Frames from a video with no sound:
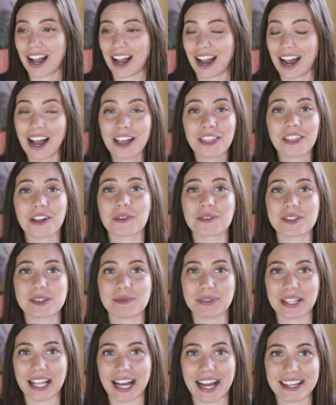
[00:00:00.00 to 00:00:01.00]
I thought it was a
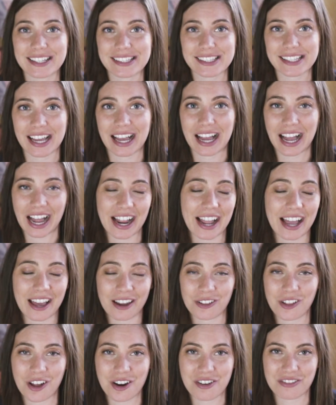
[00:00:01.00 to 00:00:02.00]
blast. I had
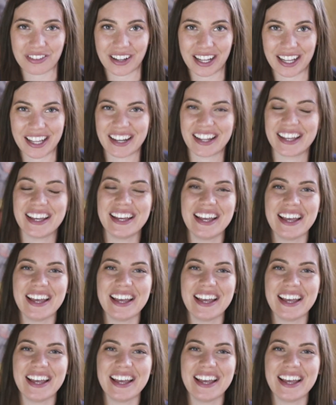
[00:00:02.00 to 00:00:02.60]
a lot of fun.